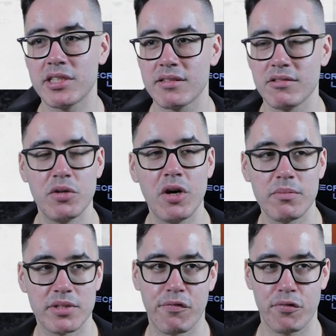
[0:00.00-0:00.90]
You've gone up
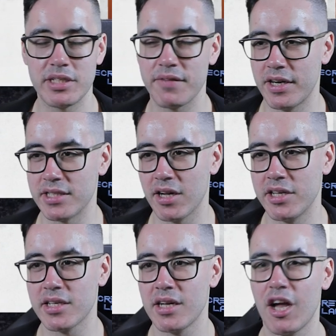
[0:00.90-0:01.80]
to 3 defense
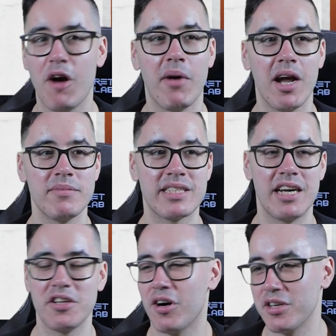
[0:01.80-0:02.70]
dice, but I am sad
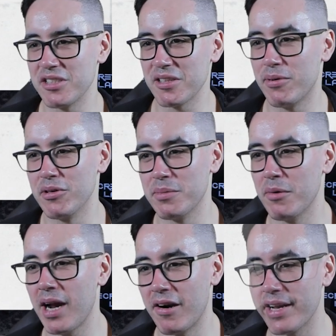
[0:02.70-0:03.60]
you can't use the portable
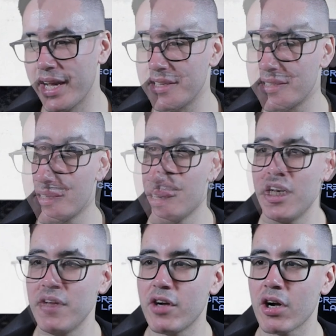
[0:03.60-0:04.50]
barricade. Then
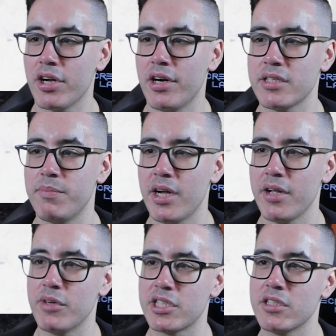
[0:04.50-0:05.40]
you've got Curse Might,
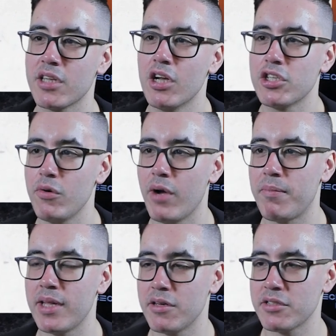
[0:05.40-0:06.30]
which is 2
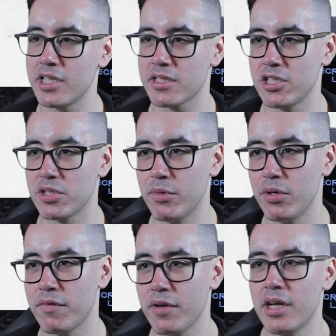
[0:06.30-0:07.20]
APL, 6-inch
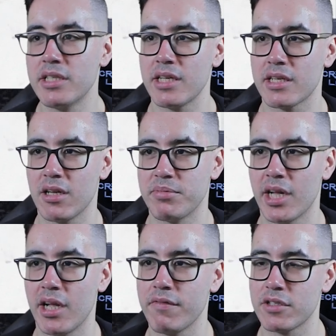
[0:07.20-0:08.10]
move, 6 up
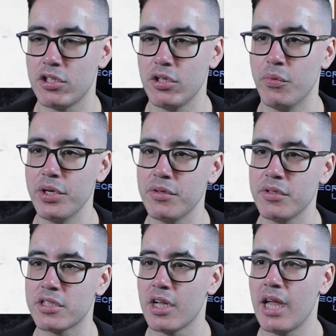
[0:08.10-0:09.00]
save, 2
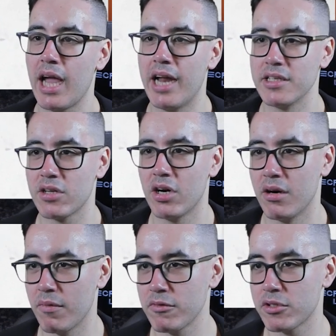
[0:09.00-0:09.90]
wounds, and it's got
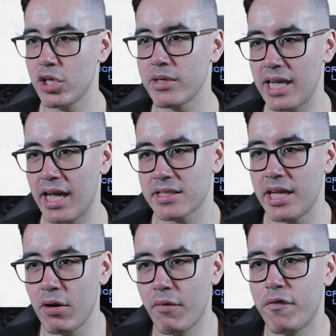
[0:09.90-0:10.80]
2 attacks,
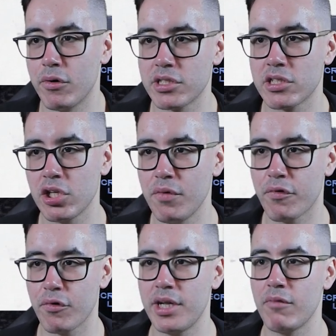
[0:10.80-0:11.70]
hitting on 4s, 2
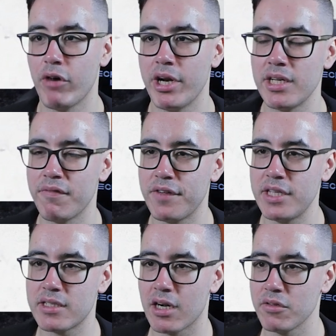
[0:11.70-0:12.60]
free, rending
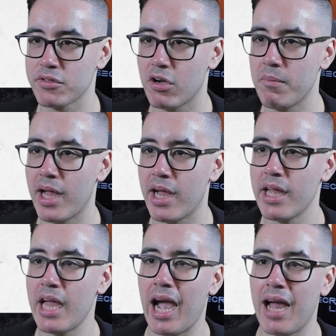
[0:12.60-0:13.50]
Feast in close combat,
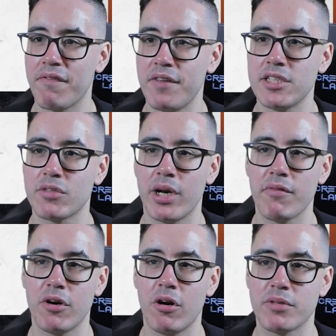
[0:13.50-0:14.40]
and Feast whenever
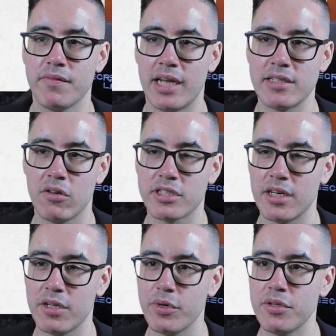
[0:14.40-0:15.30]
an operative has lost
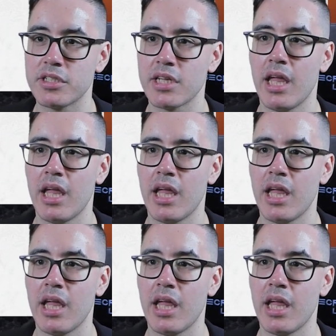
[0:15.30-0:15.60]
any wounds.